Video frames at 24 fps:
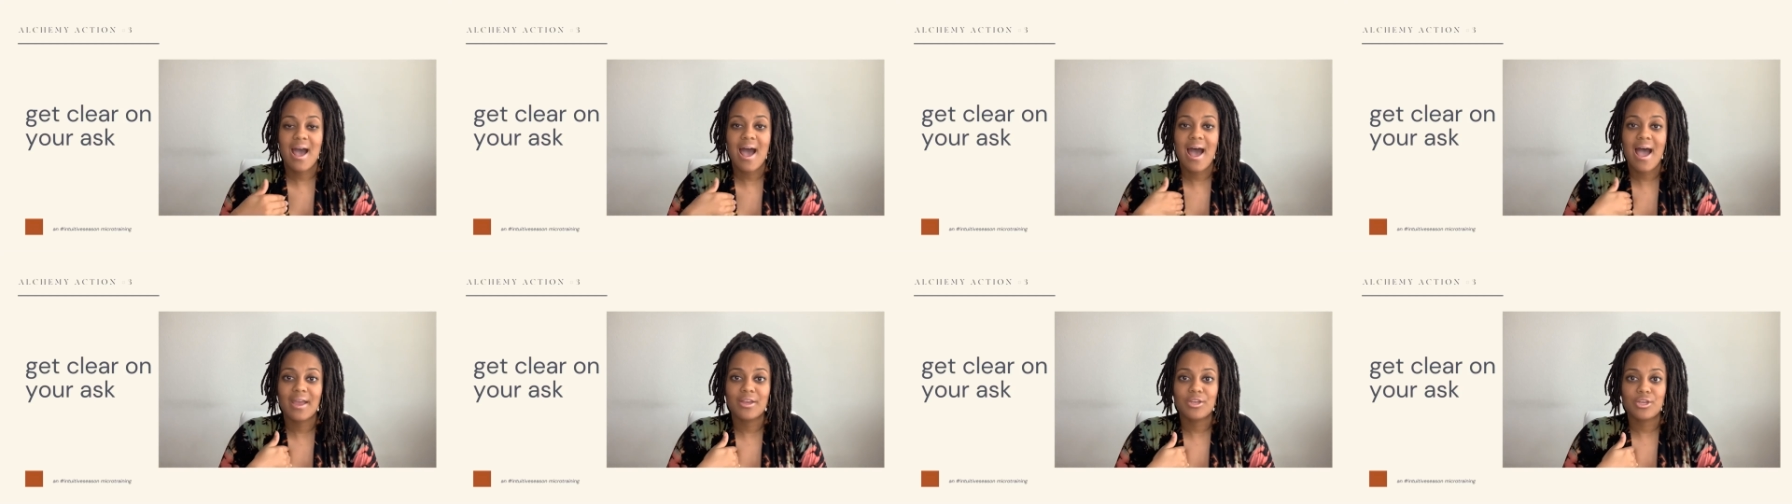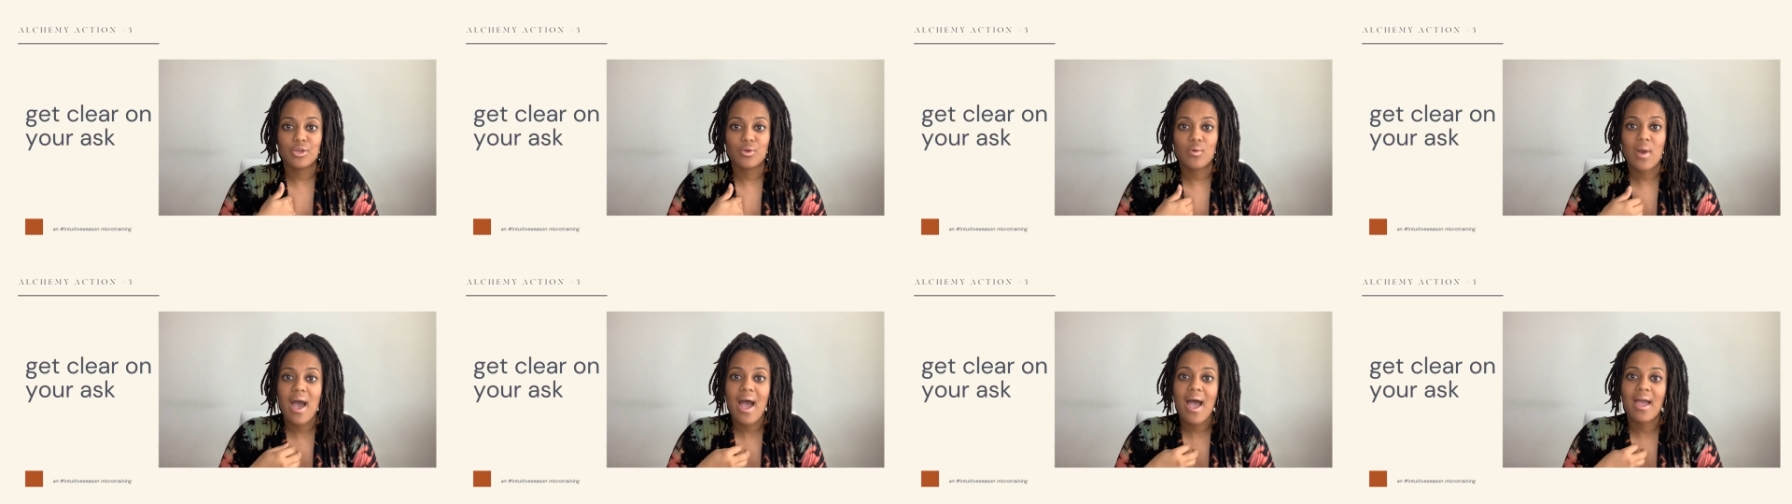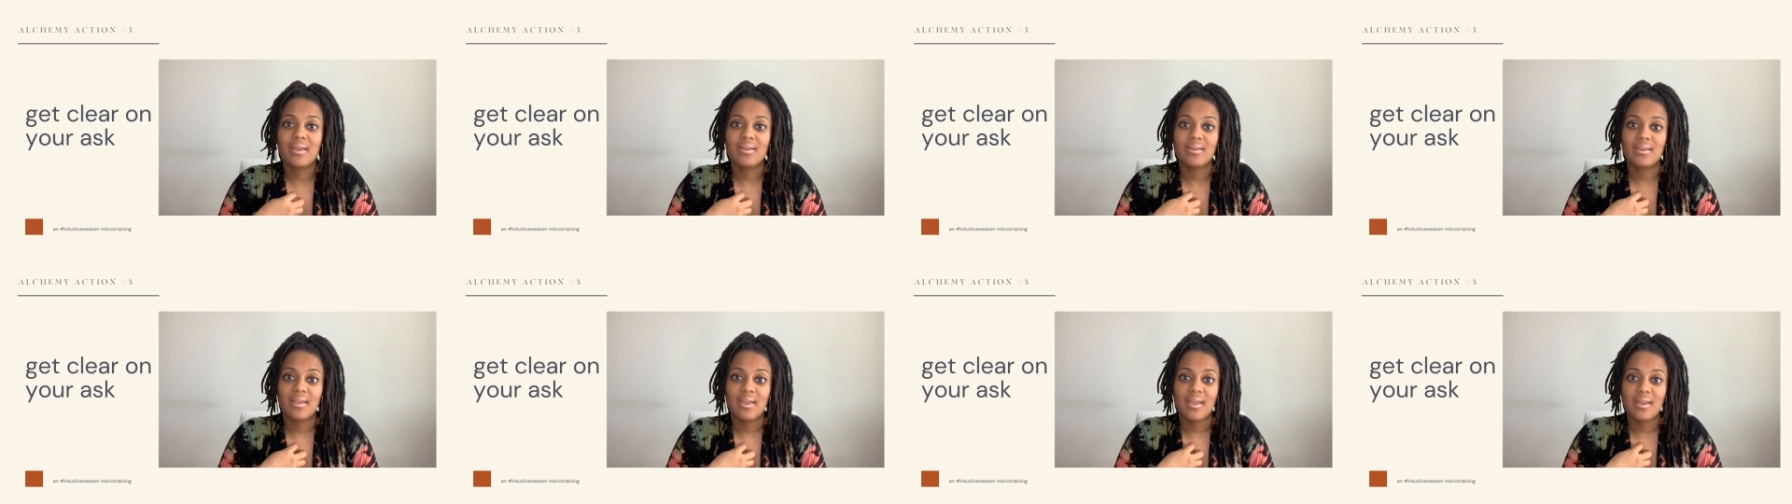I knew I
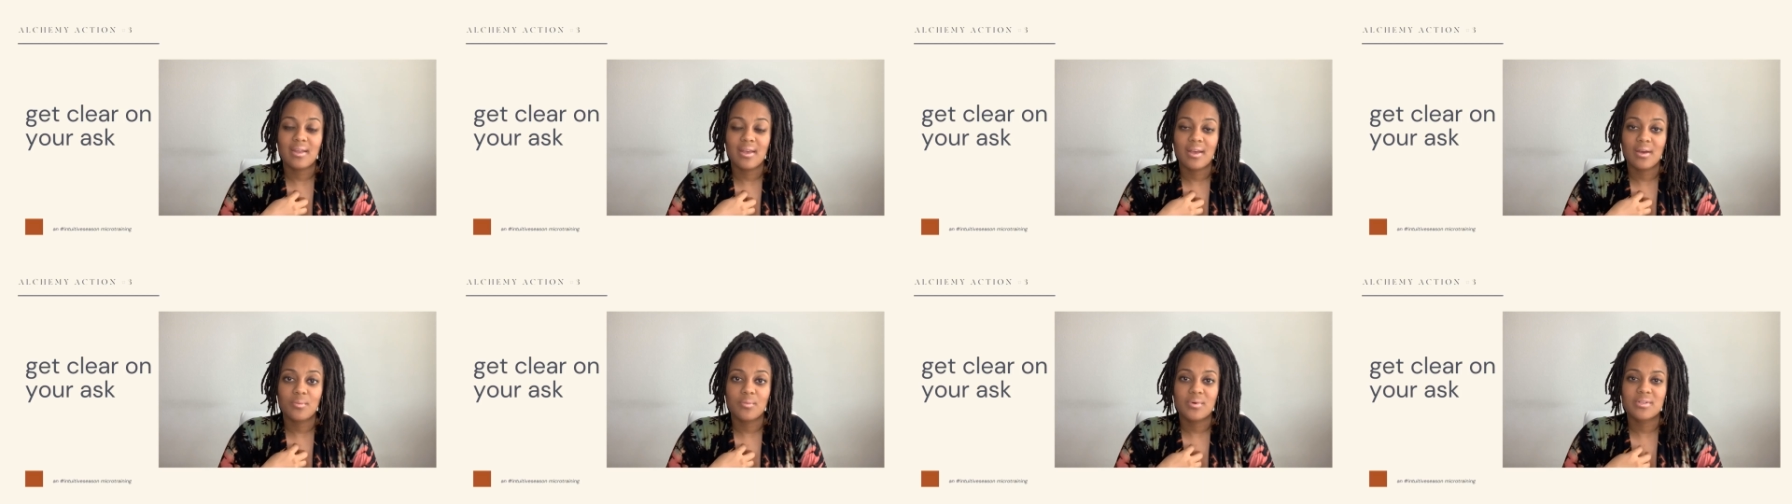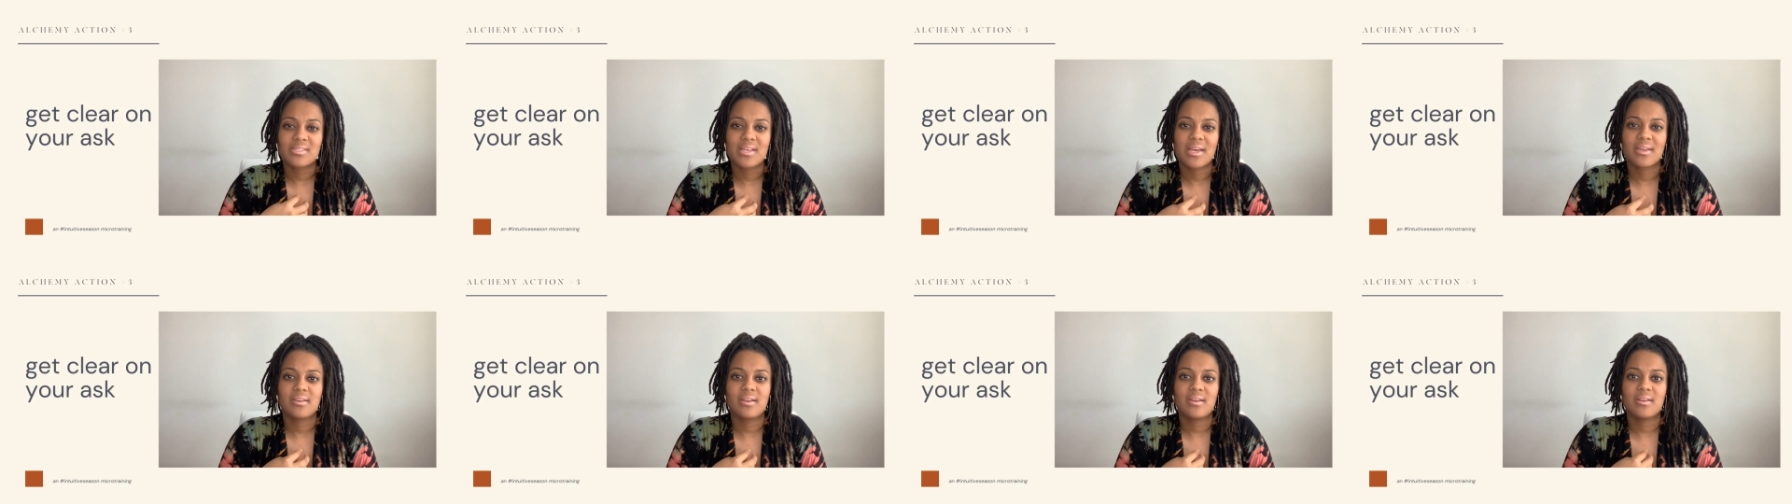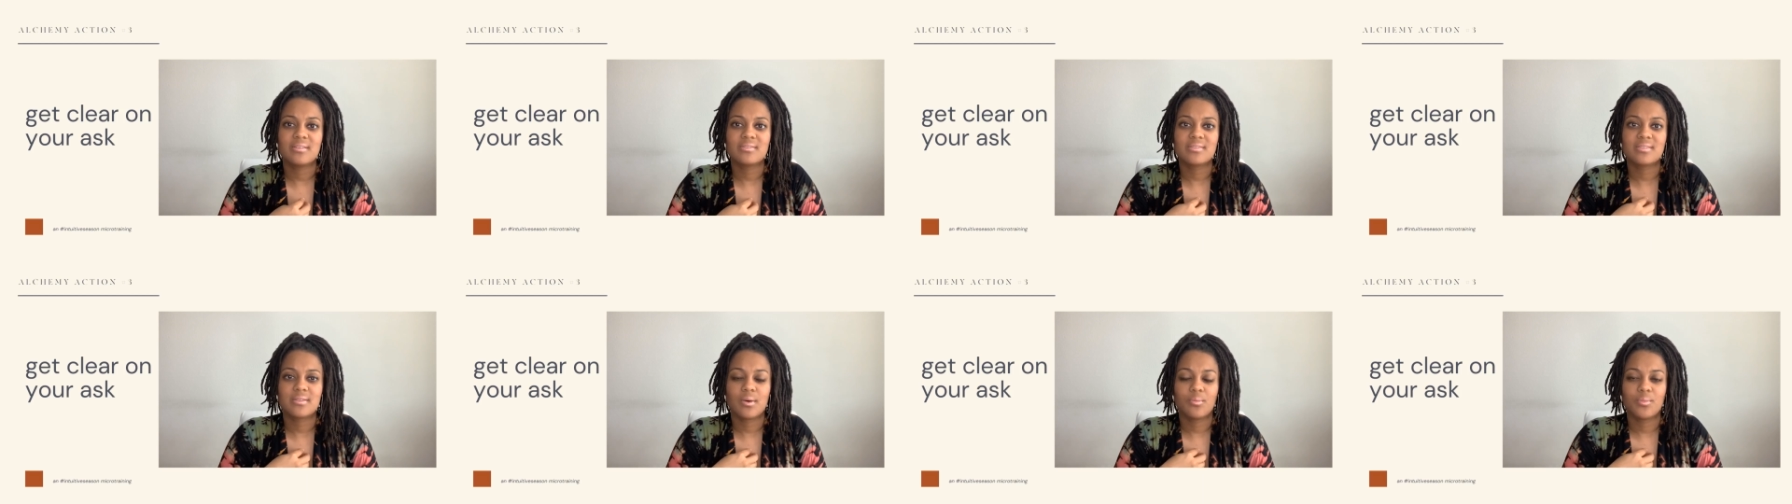
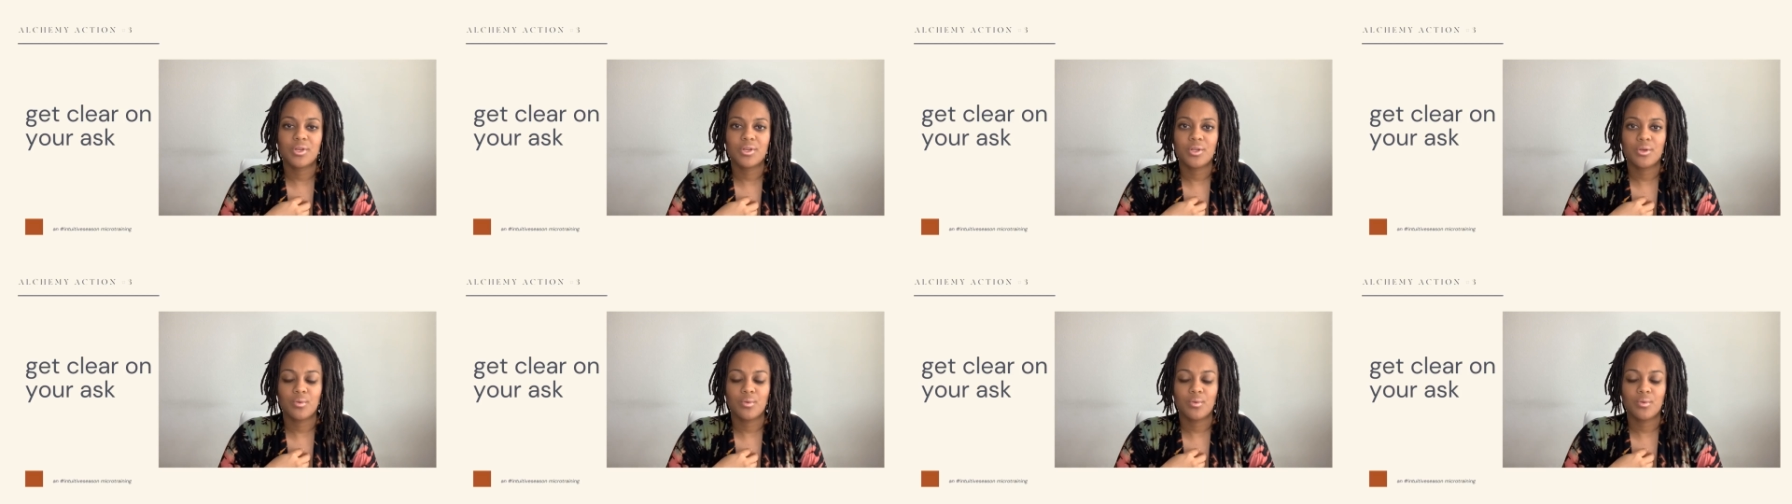needed someone